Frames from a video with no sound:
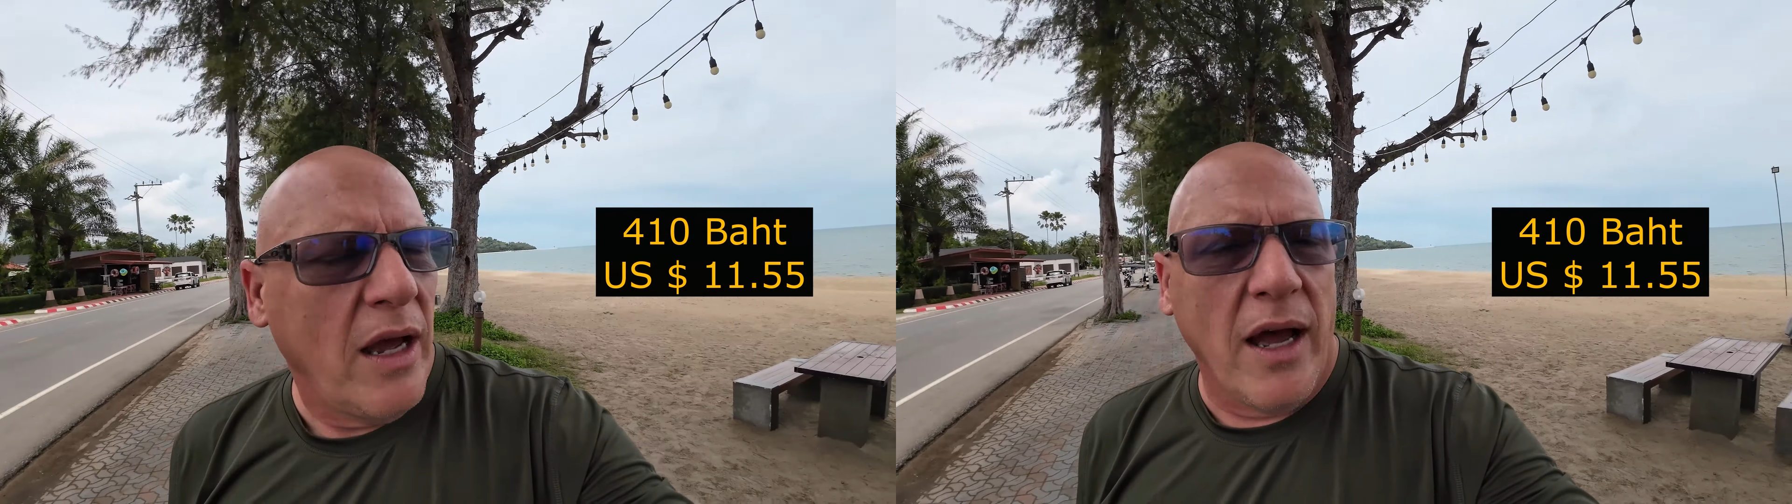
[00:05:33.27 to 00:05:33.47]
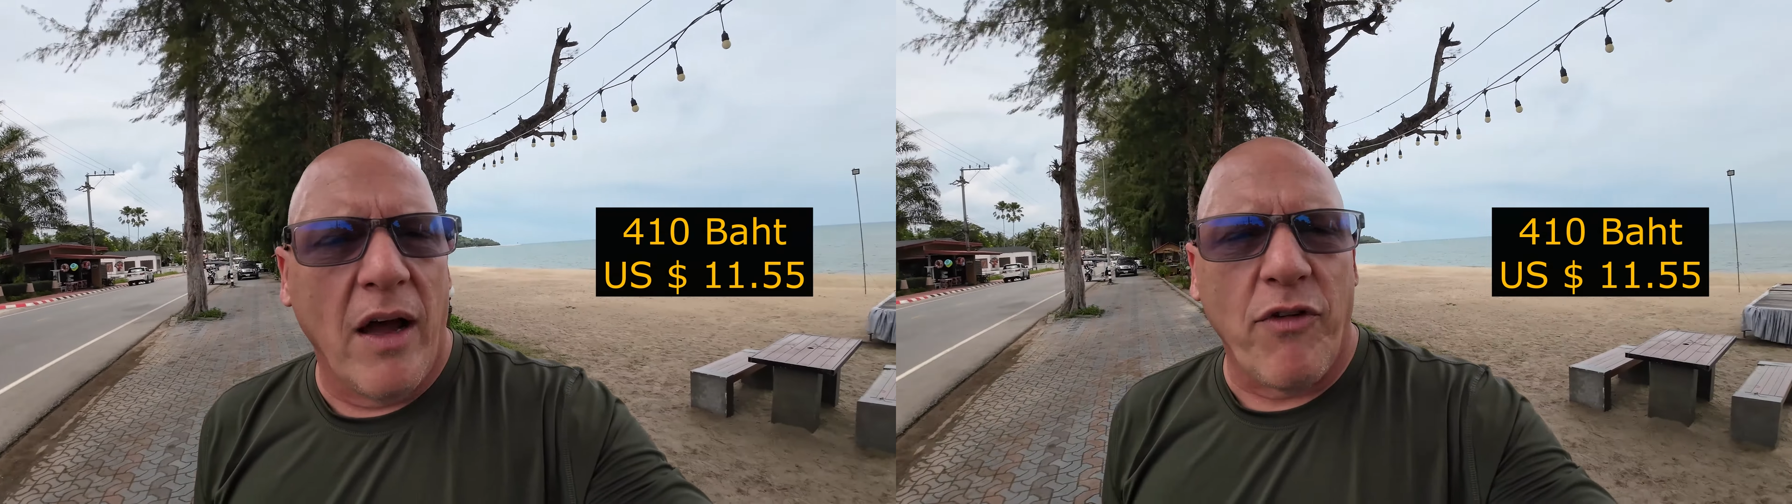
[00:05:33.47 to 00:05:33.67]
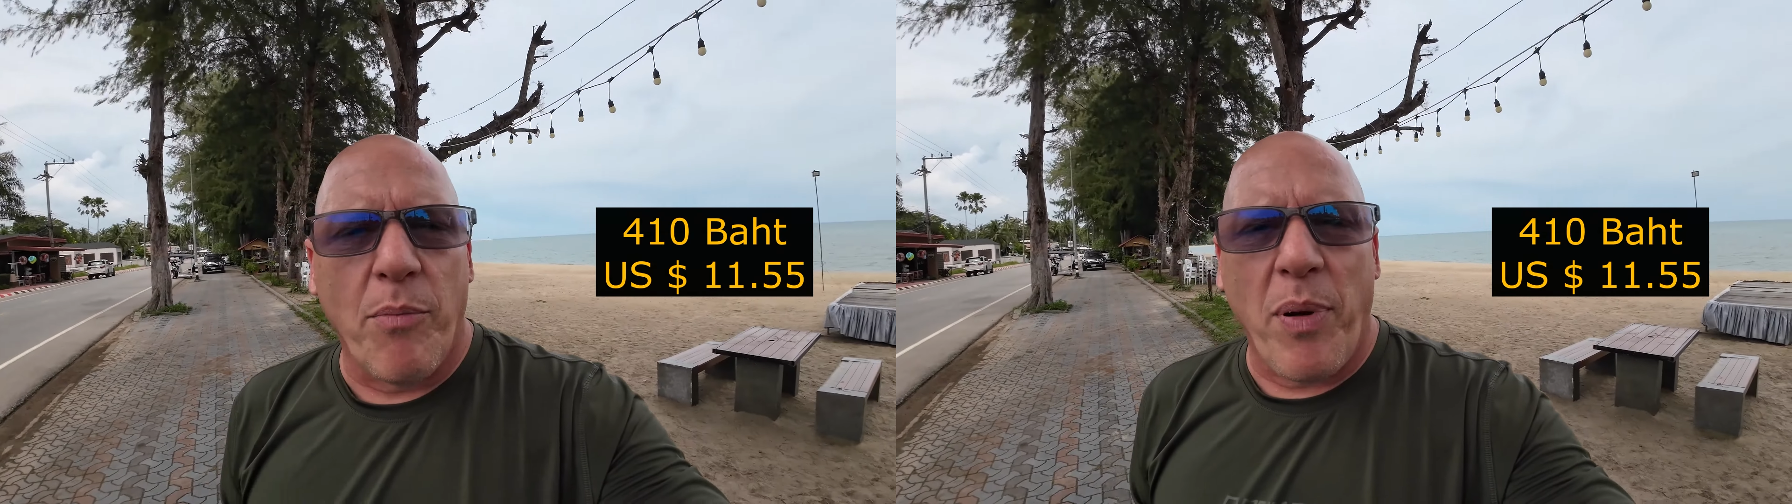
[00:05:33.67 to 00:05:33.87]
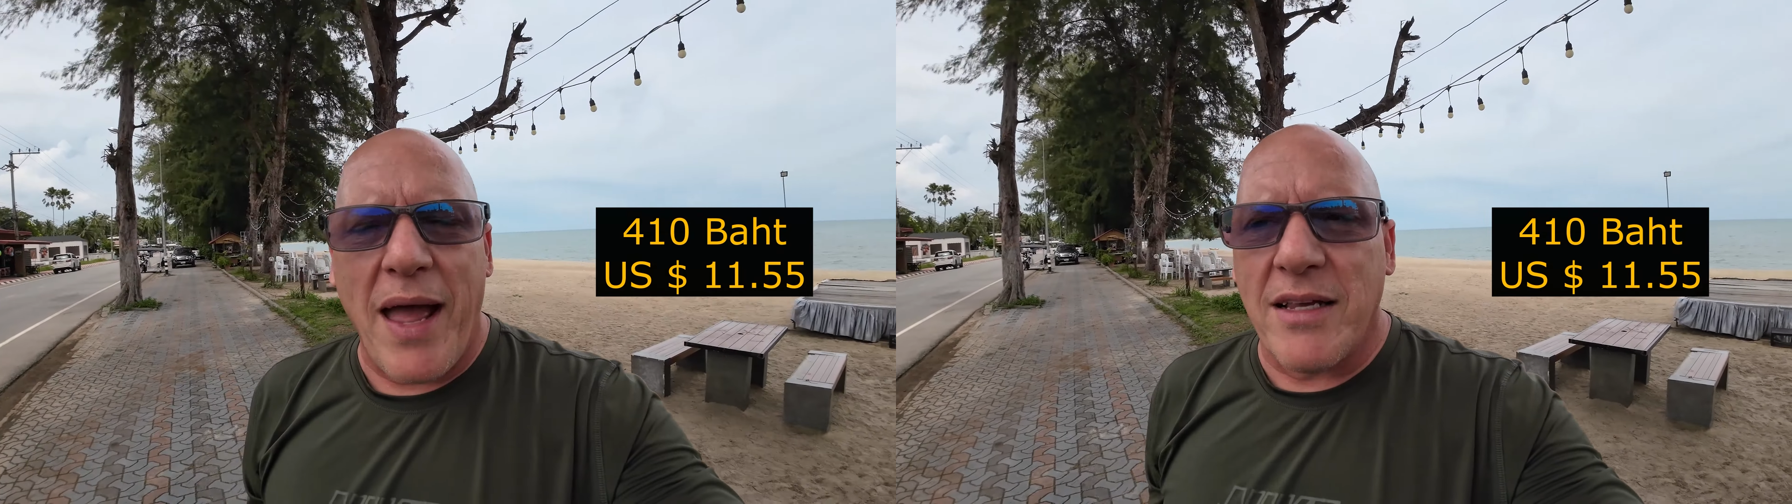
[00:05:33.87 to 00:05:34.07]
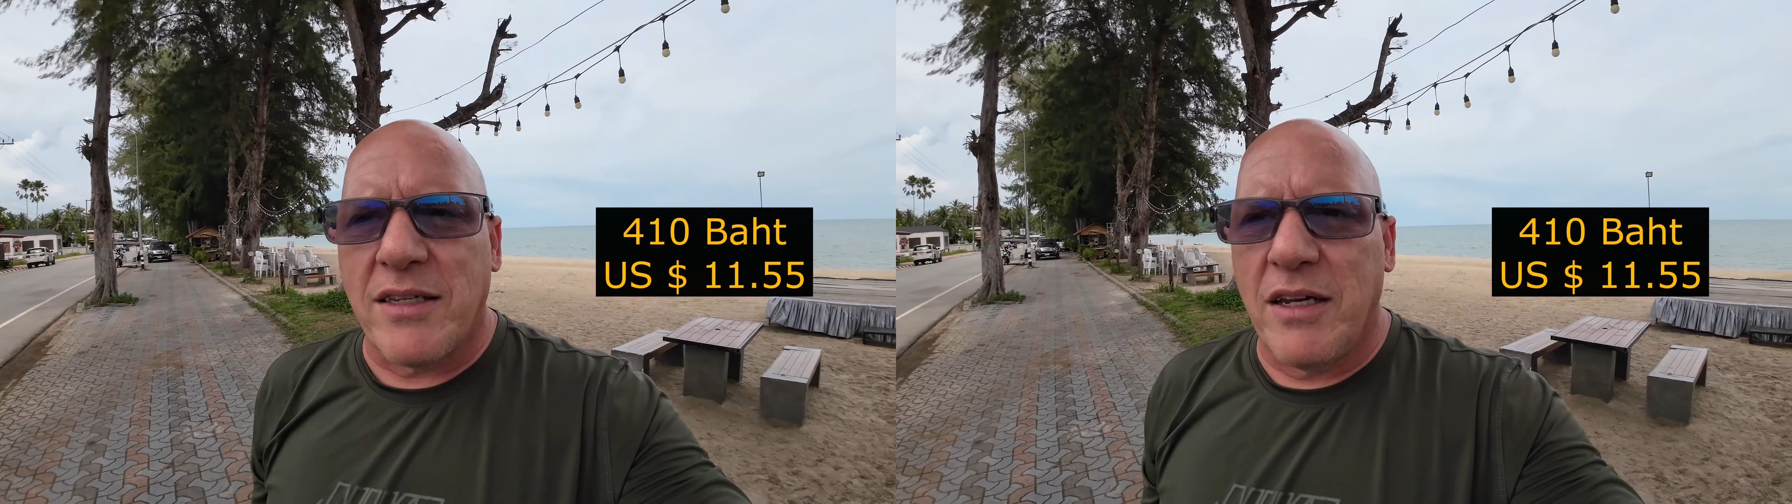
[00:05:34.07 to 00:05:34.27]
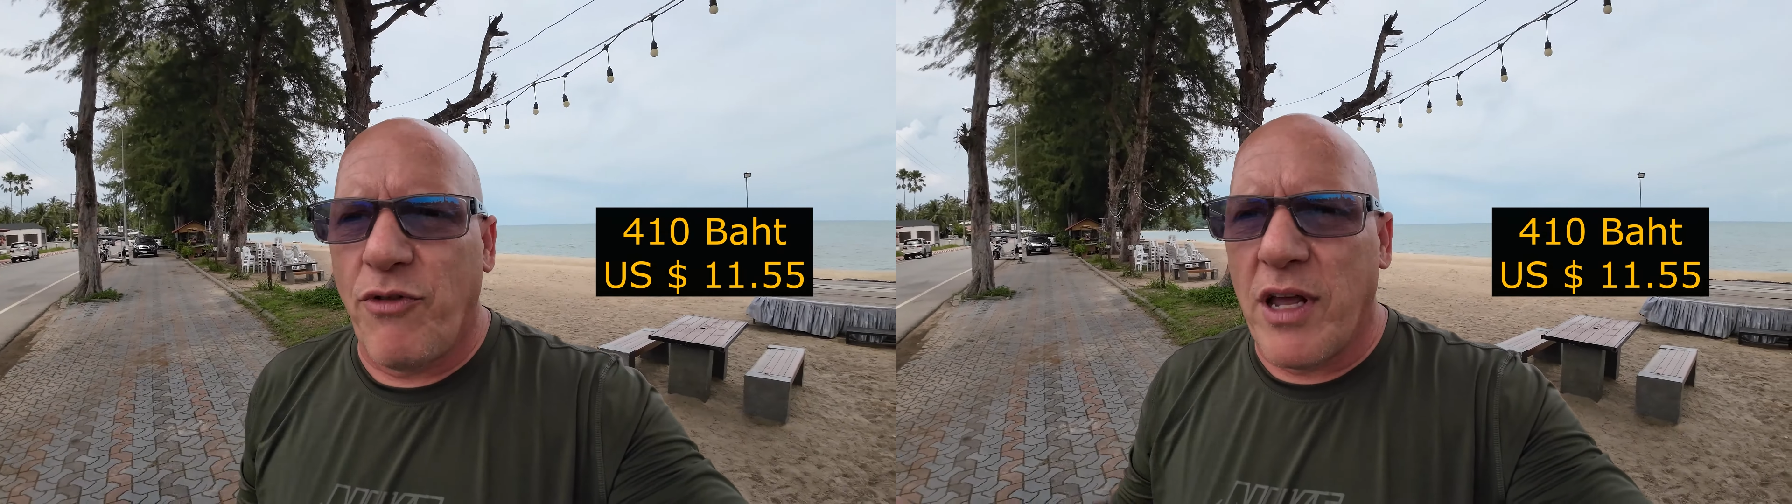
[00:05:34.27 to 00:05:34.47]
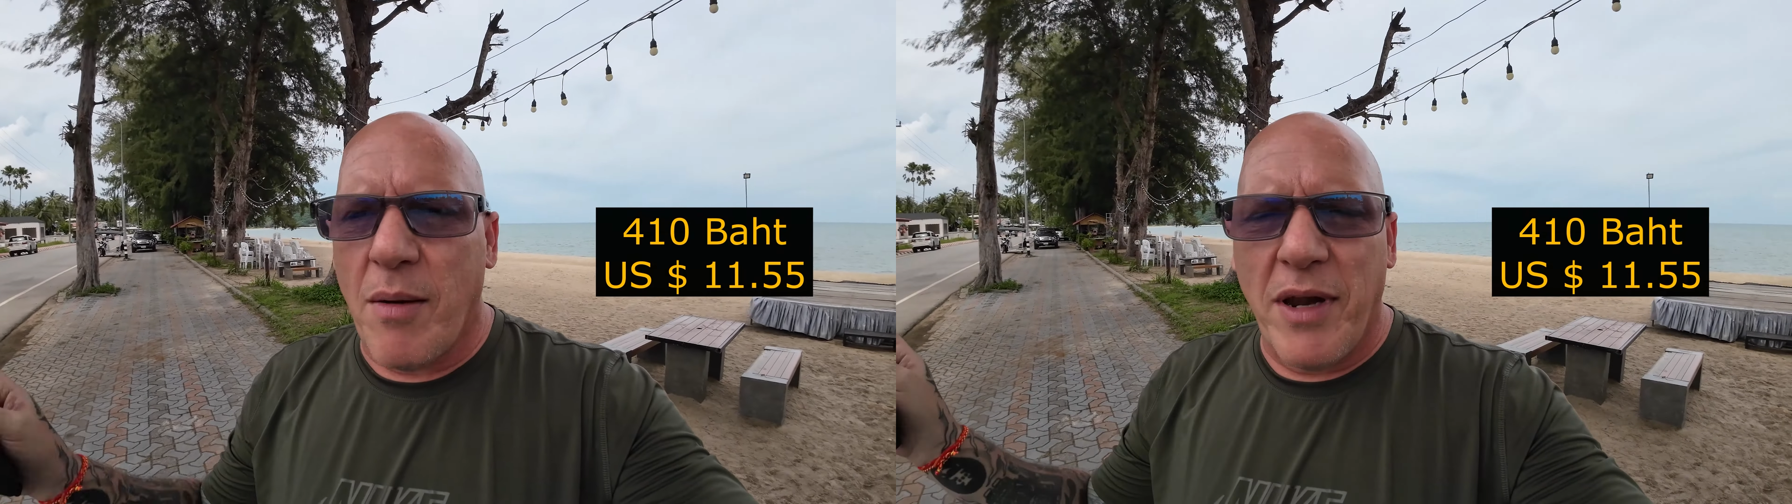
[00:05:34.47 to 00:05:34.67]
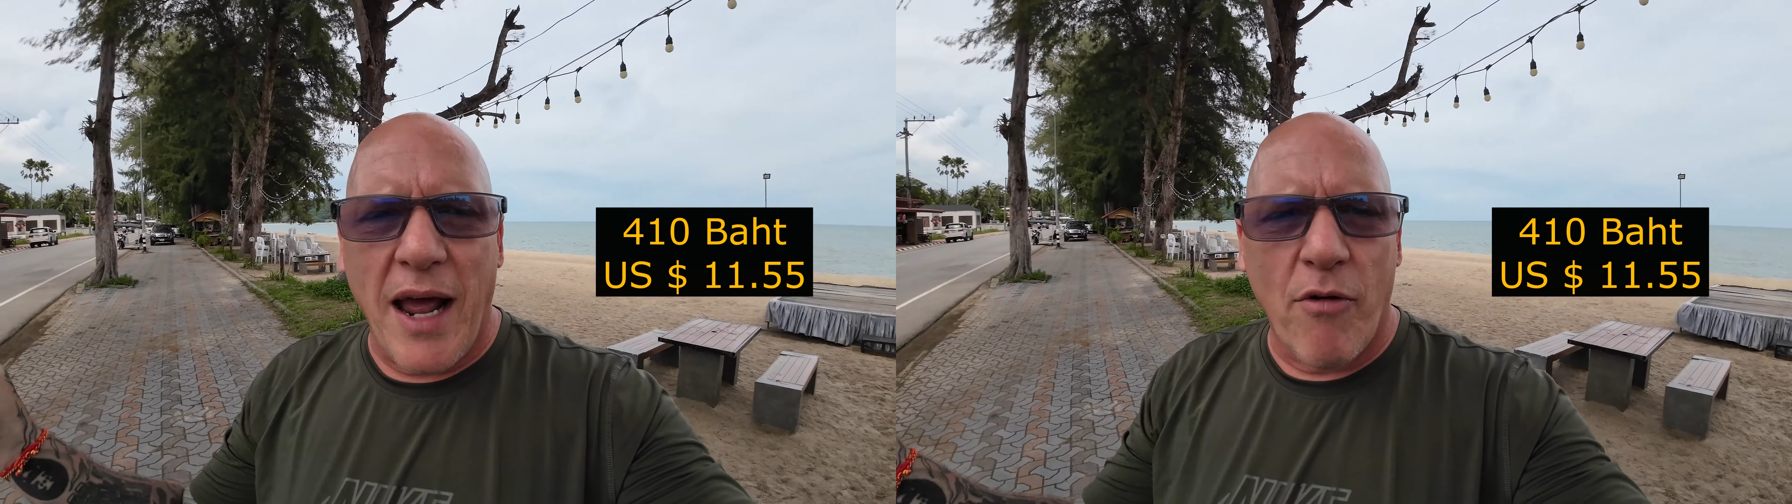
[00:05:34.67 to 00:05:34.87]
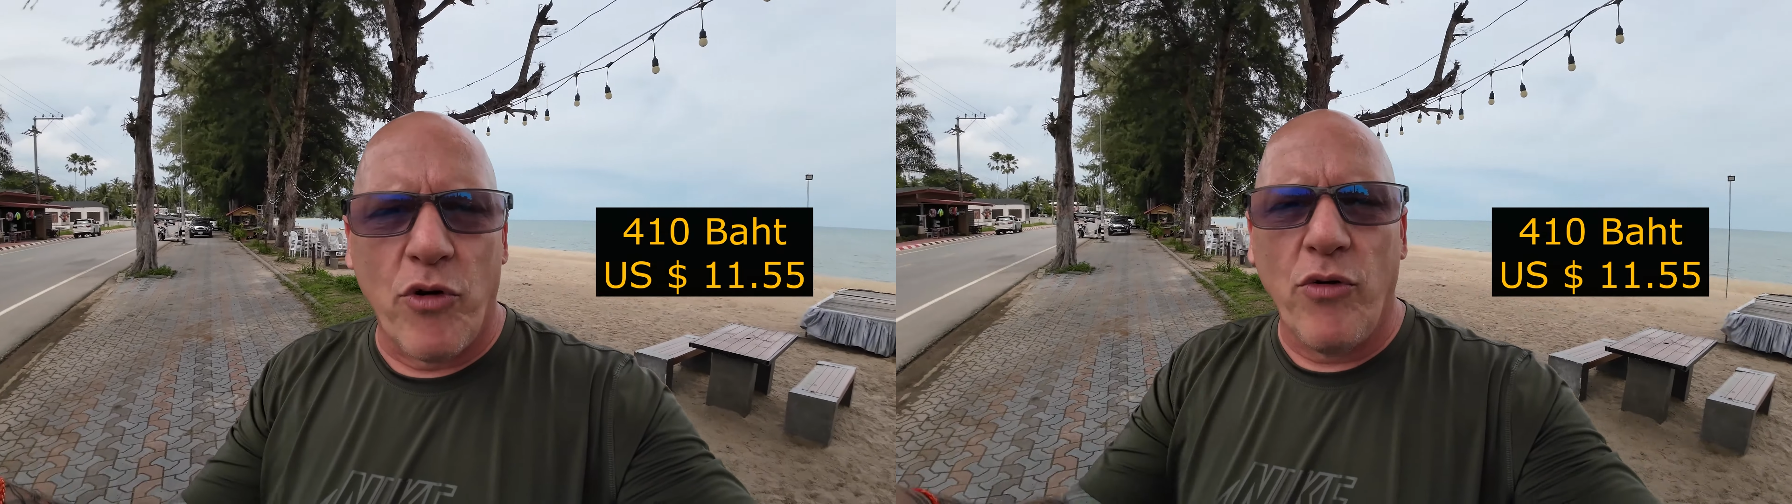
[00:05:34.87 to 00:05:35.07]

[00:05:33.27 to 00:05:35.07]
Uh, if you're passing, if you're coming down